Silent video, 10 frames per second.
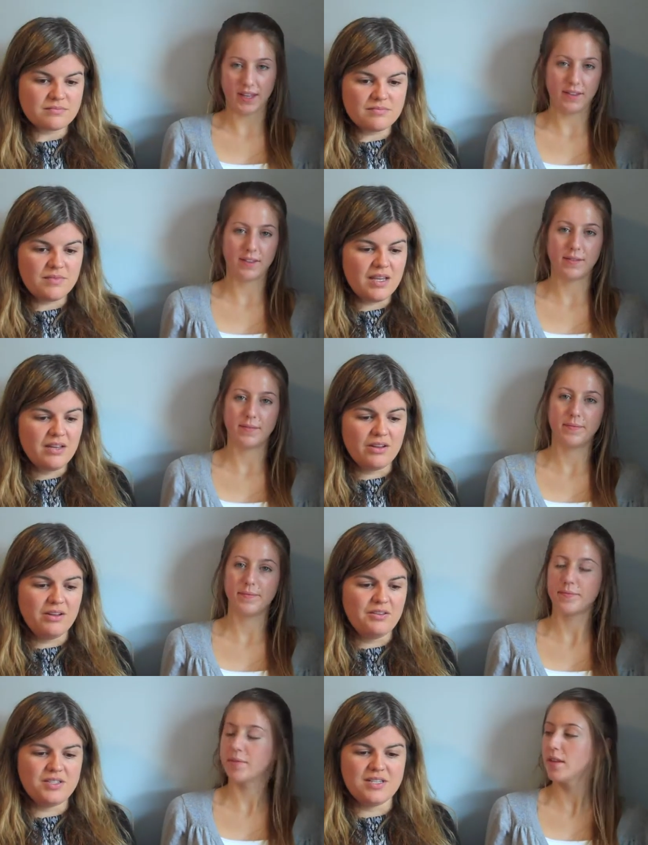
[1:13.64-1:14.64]
Speaker 1: yes. and all you
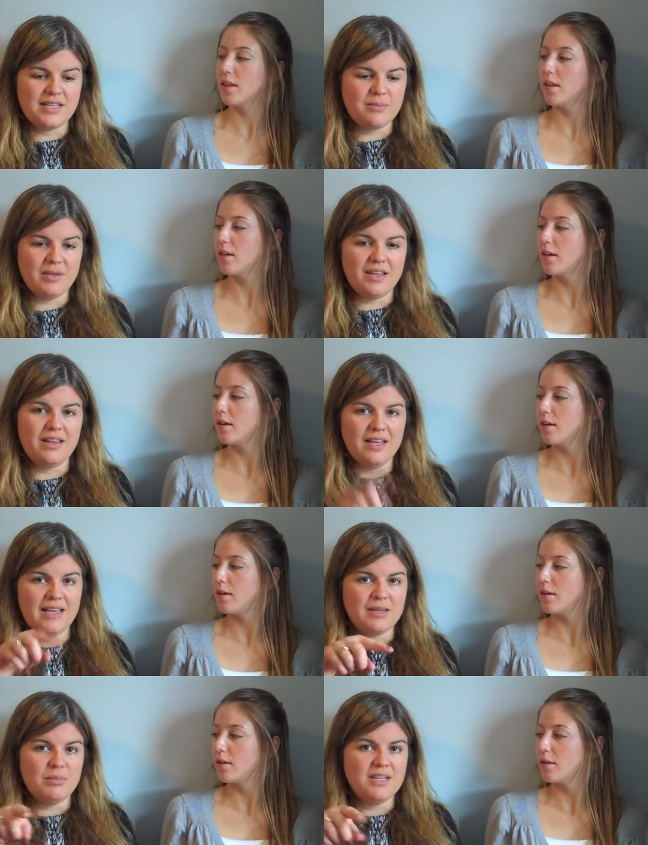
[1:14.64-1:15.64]
do is you take the bitly link you
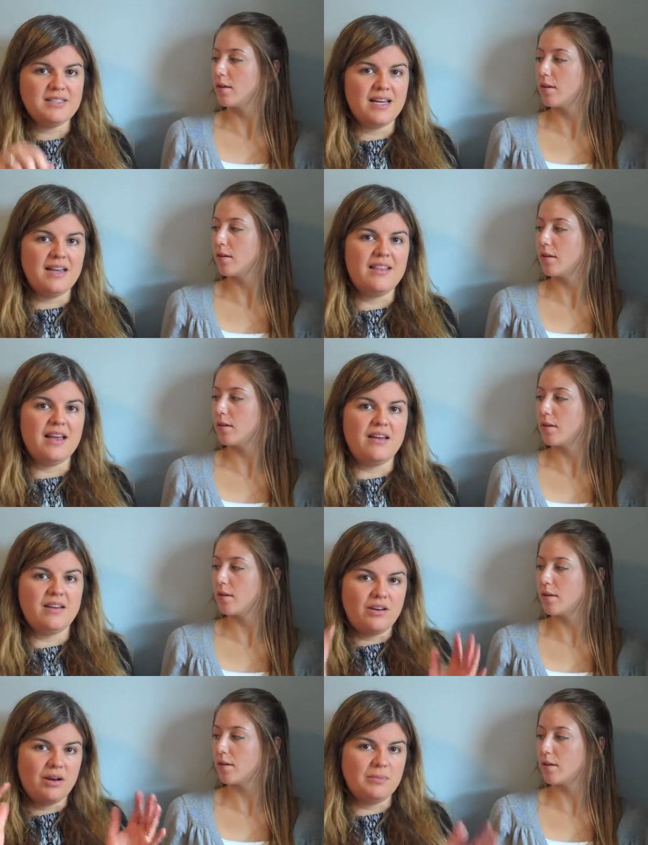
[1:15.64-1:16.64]
add the plus sign at the end
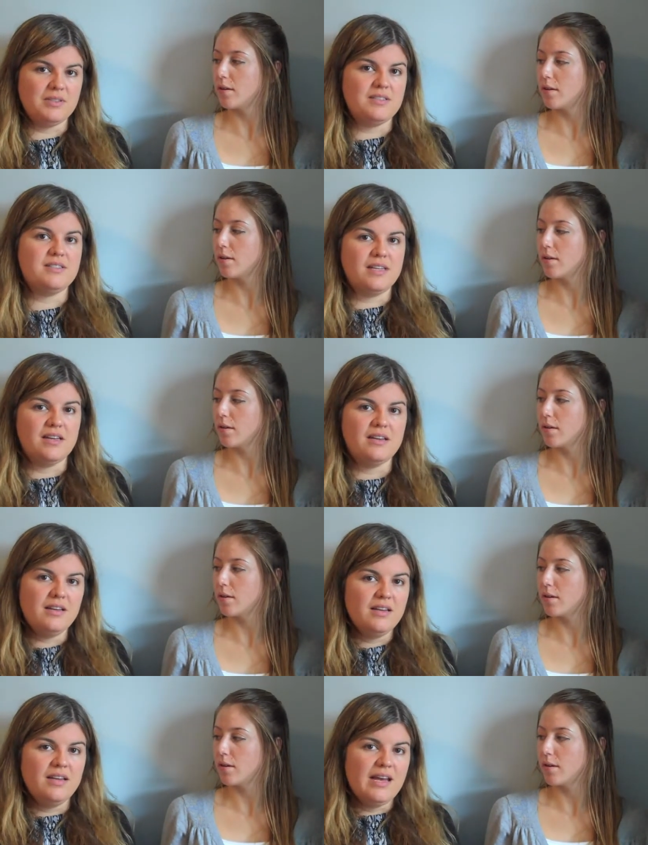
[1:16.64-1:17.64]
and you're able to see
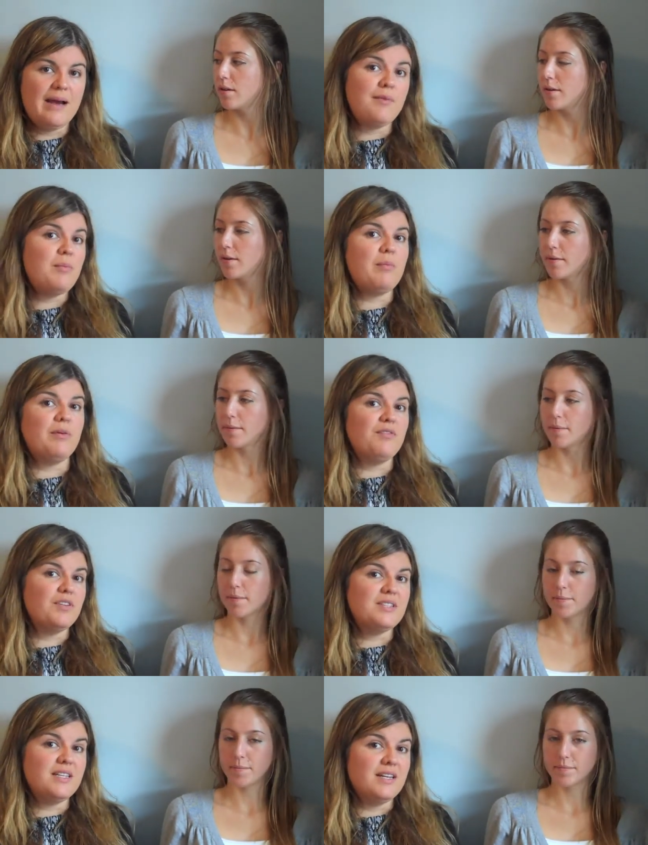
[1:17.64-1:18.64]
how many people have
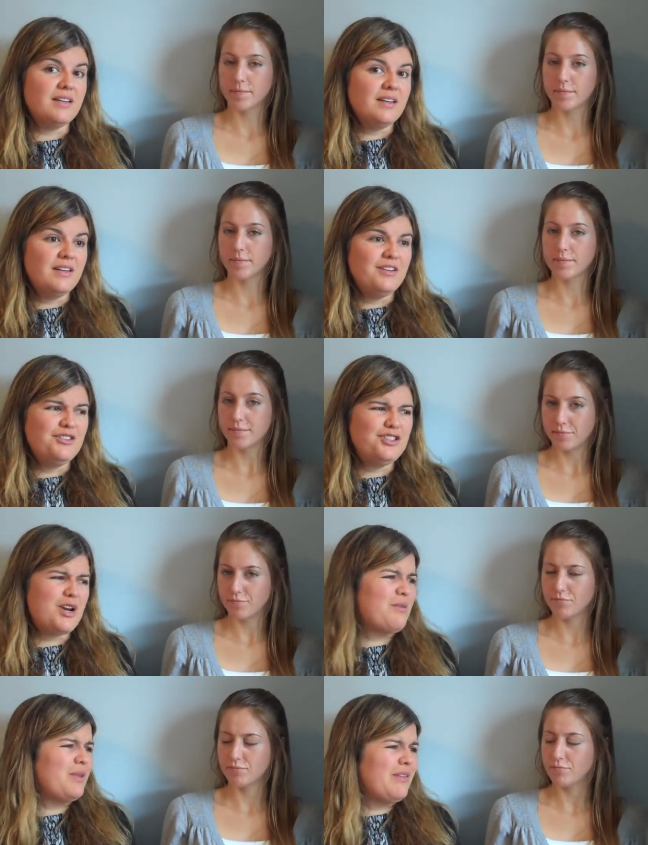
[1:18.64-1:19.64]
looked at it
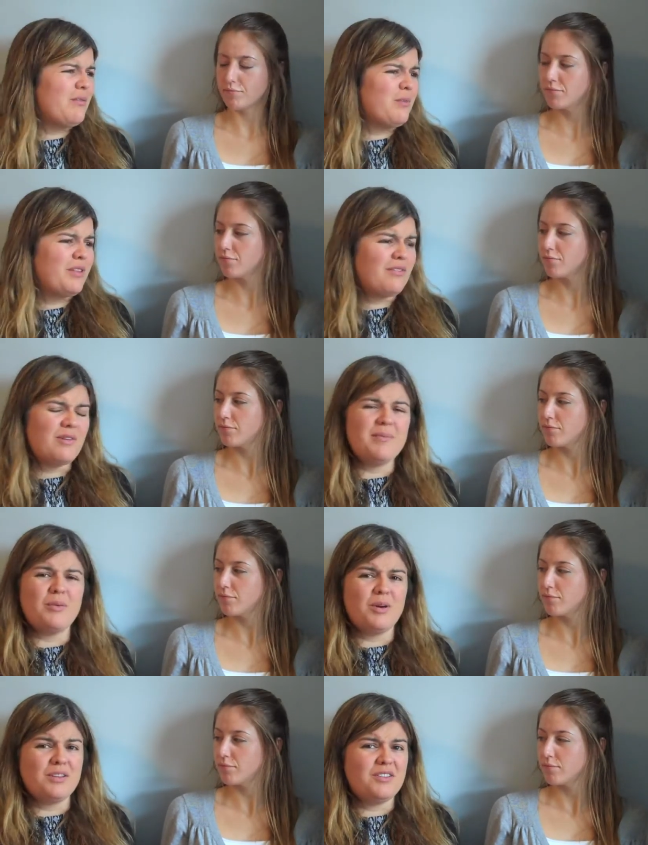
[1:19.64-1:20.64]
generally from where they're from in the
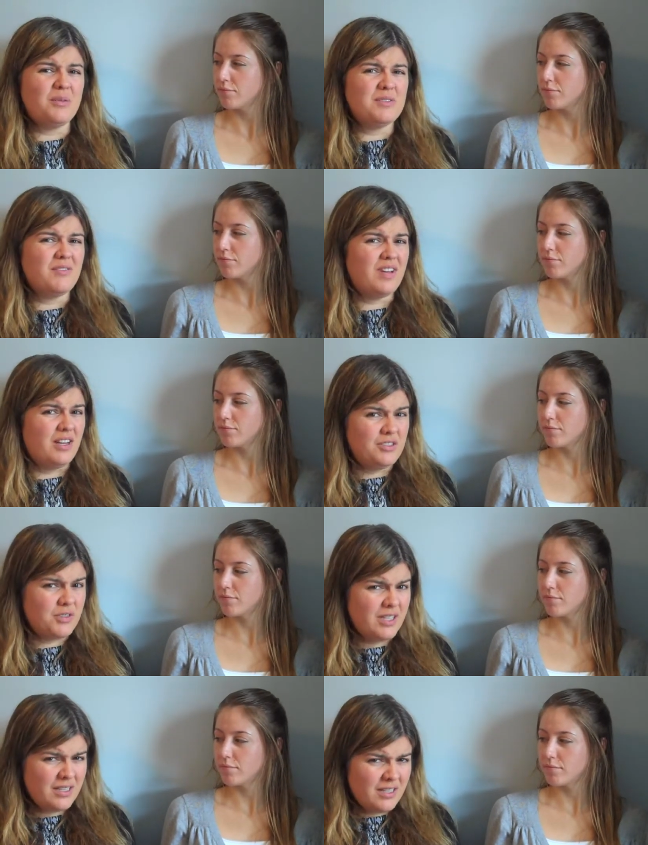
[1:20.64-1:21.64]
world in terms of
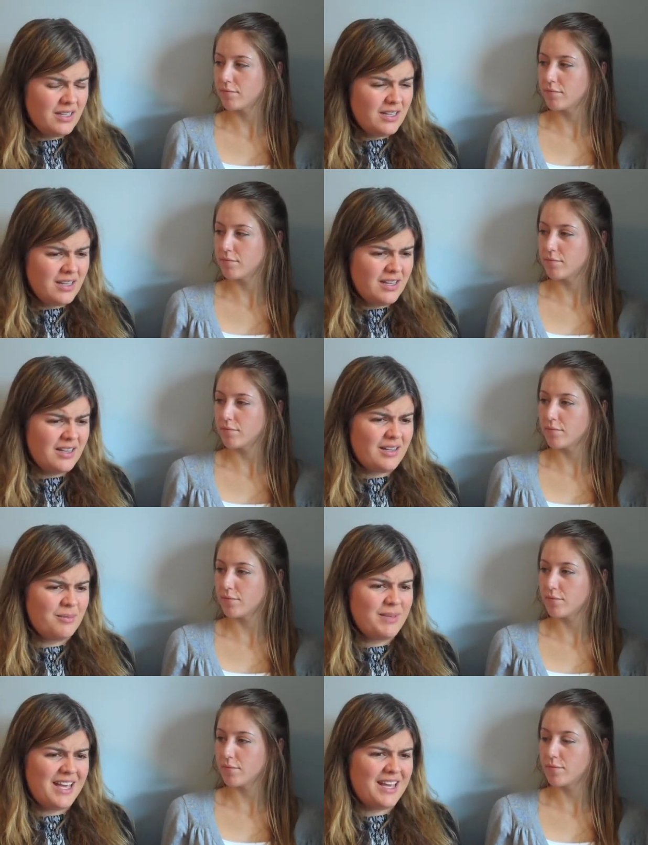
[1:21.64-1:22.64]
country
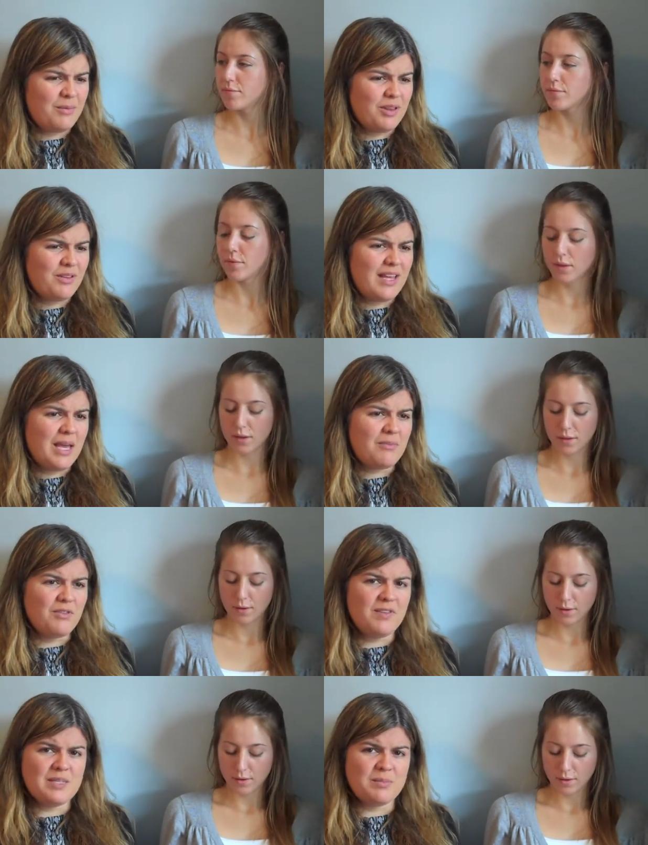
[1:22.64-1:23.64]
um, and whether they came
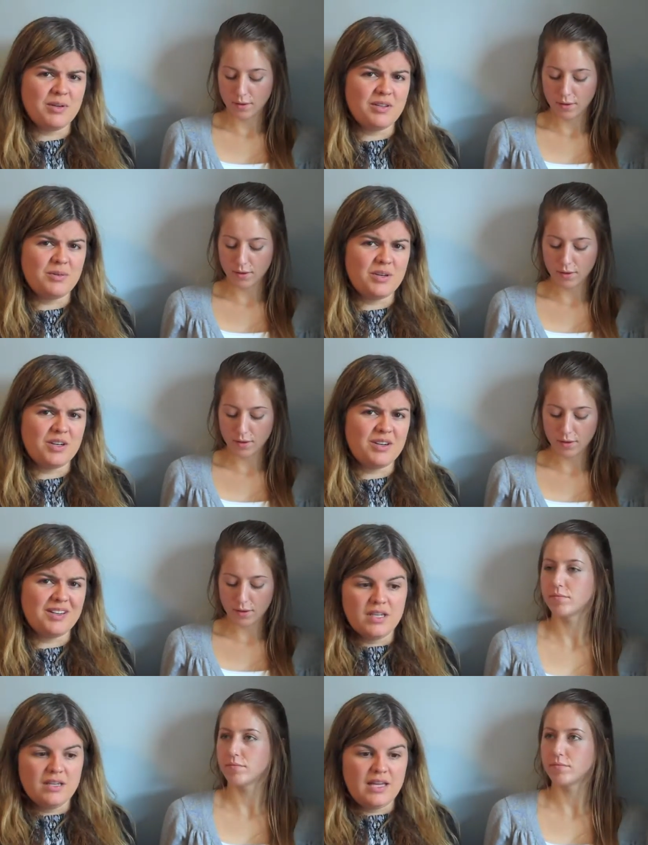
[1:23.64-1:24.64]
from facebook and twitter
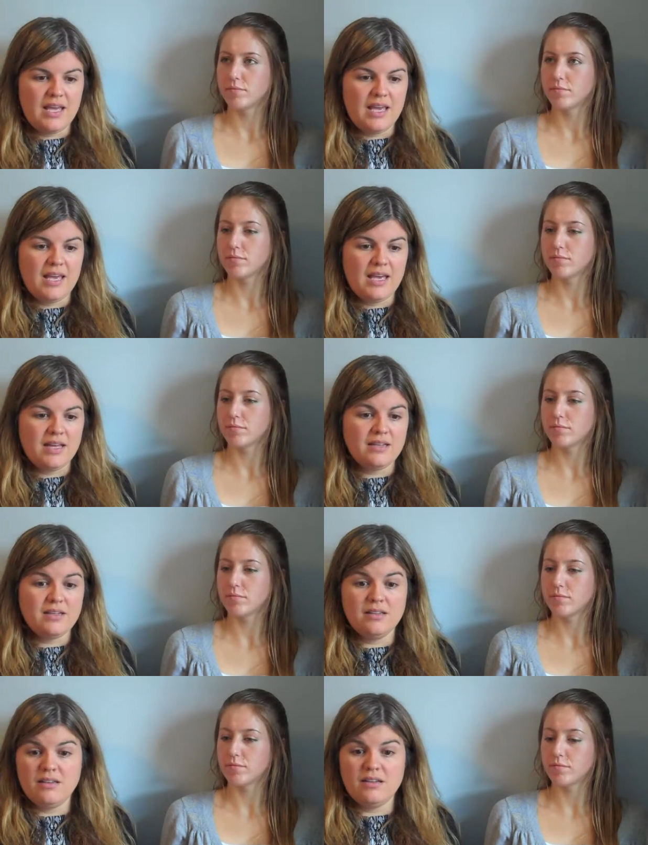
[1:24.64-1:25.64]
and
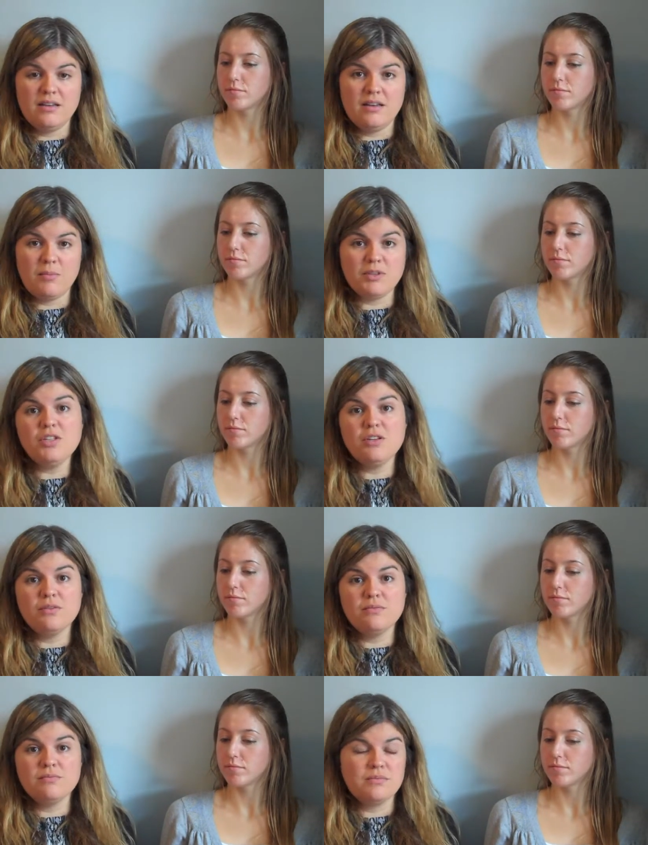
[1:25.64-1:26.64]
number
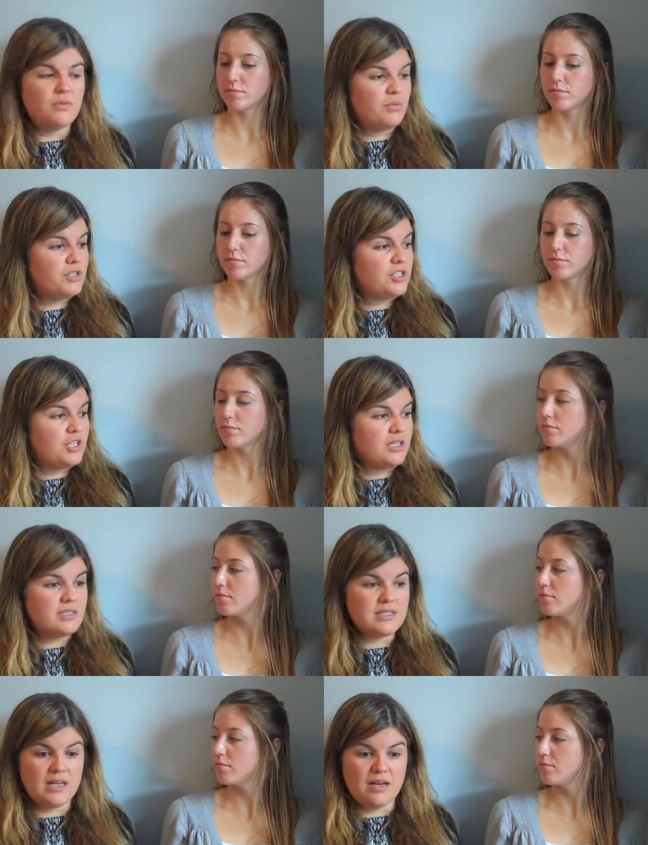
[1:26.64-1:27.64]
two which
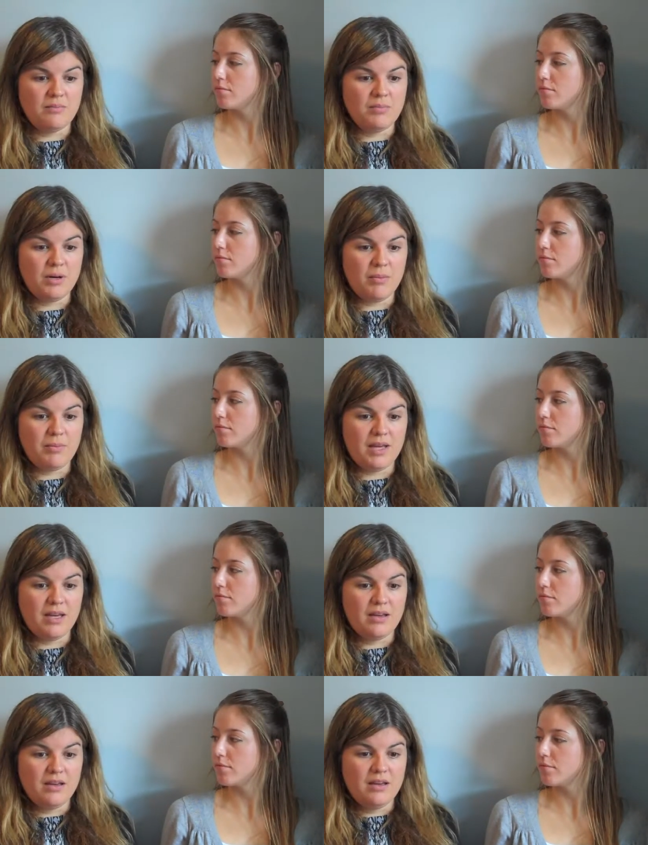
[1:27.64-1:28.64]
is um,
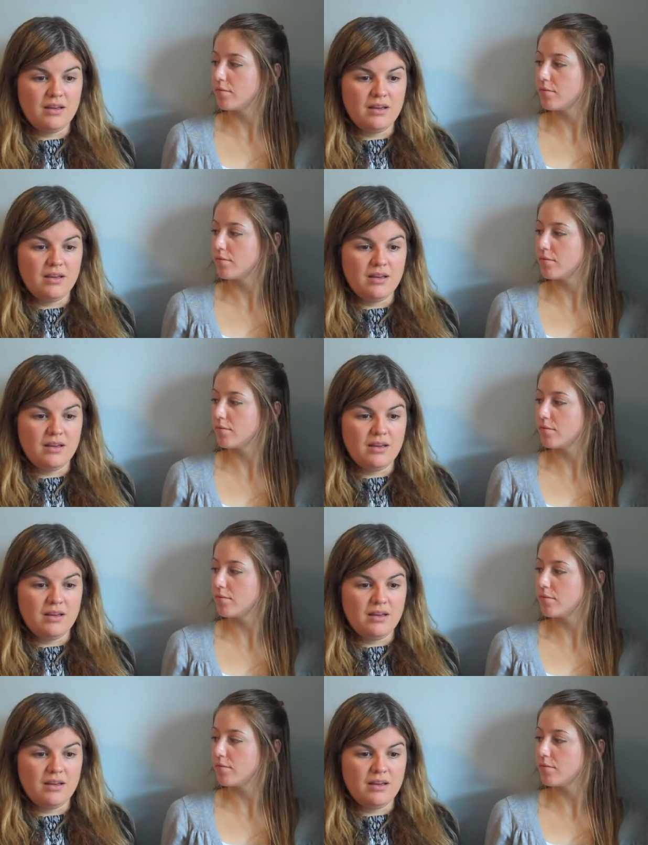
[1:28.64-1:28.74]
probably